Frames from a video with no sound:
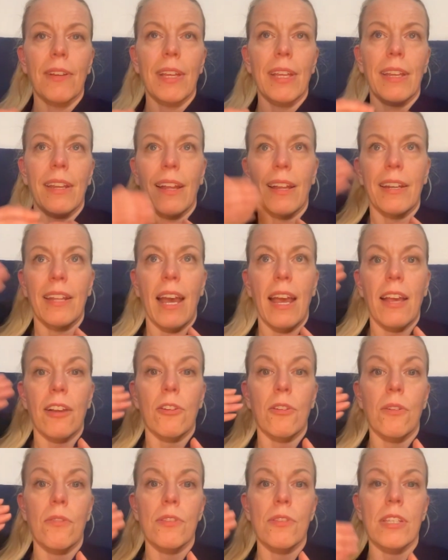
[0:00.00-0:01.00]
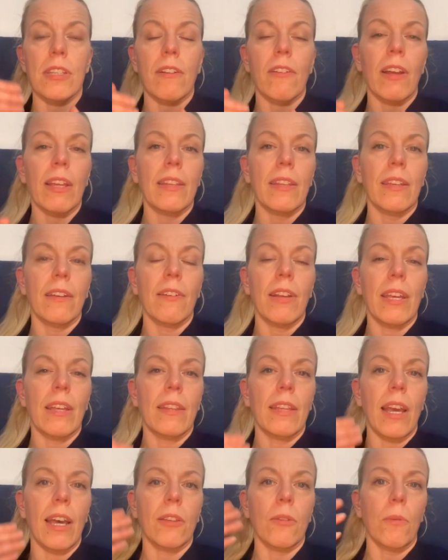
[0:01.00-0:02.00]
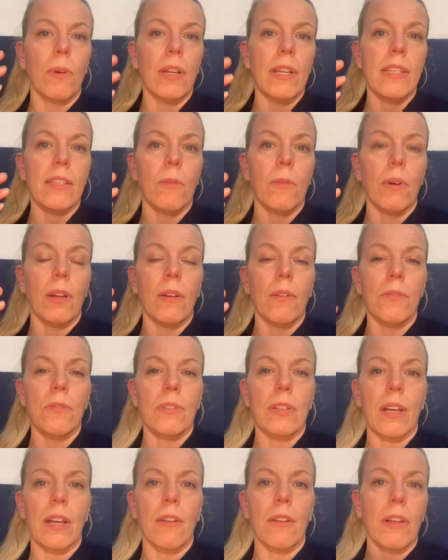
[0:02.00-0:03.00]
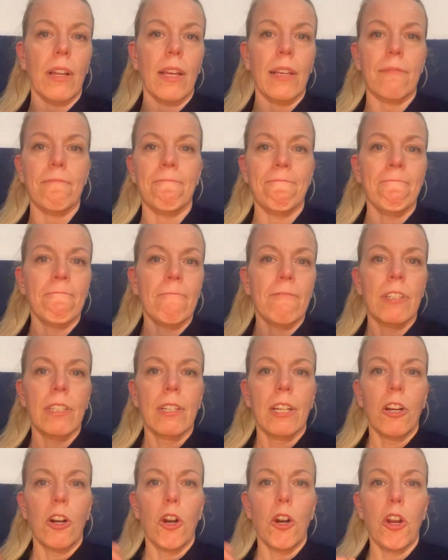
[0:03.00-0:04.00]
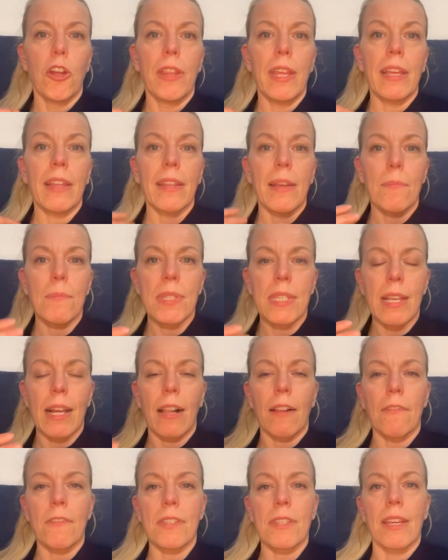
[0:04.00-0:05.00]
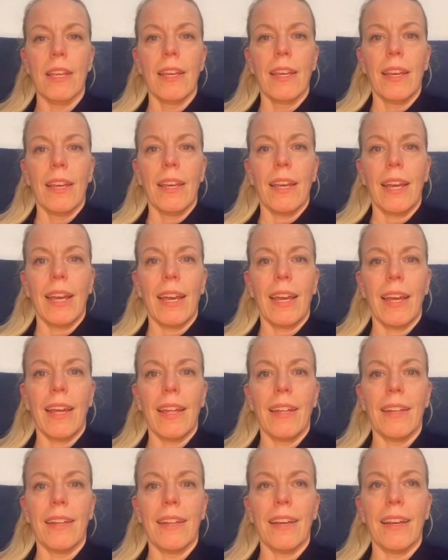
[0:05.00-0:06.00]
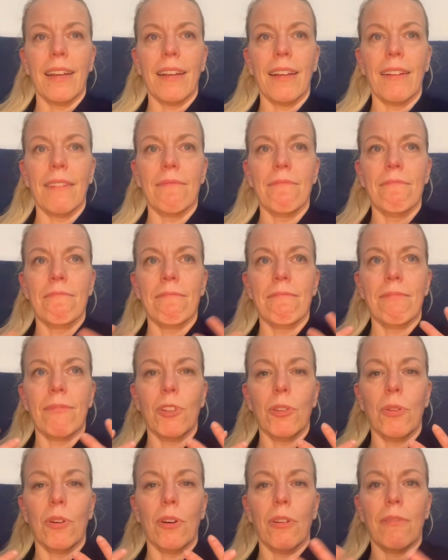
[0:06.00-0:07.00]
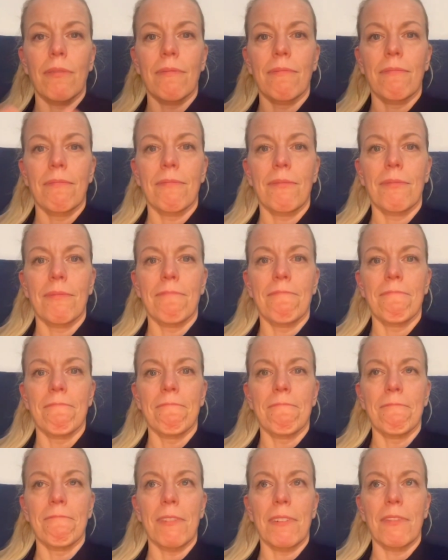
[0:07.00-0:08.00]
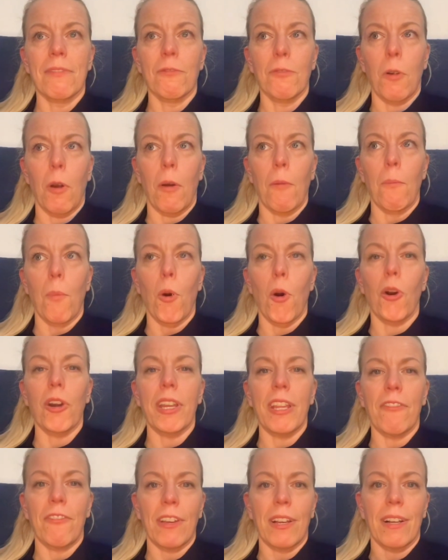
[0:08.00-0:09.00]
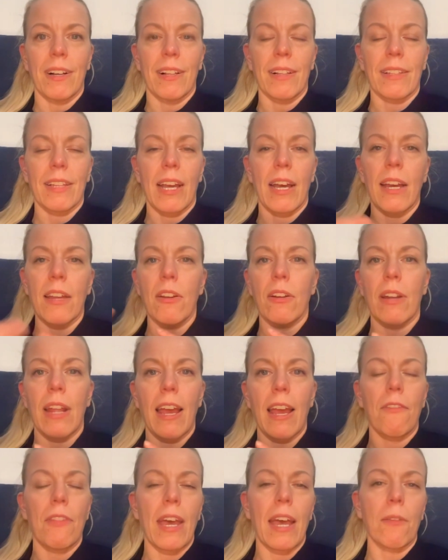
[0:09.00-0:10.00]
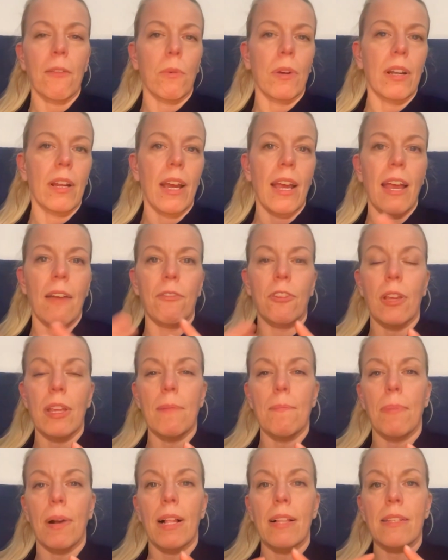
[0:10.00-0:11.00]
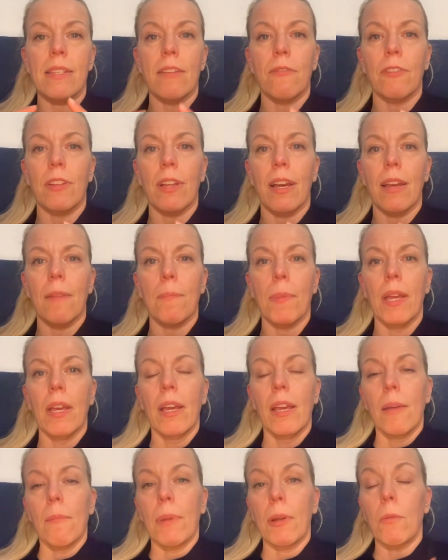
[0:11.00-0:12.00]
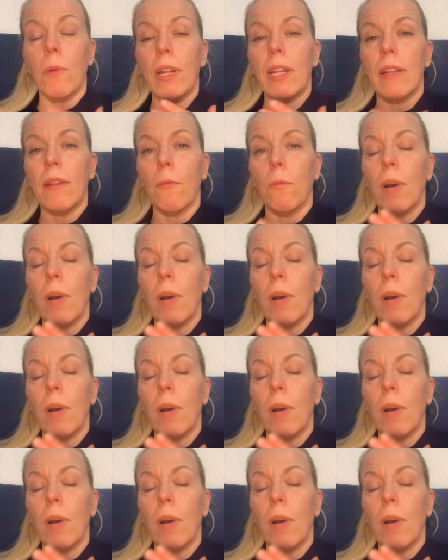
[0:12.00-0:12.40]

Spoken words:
in a diagnosis criteria. The other one is the one who's kind of like hurting themselves and, you know, more difficult. I don't have that one. I have the impulsive type. But what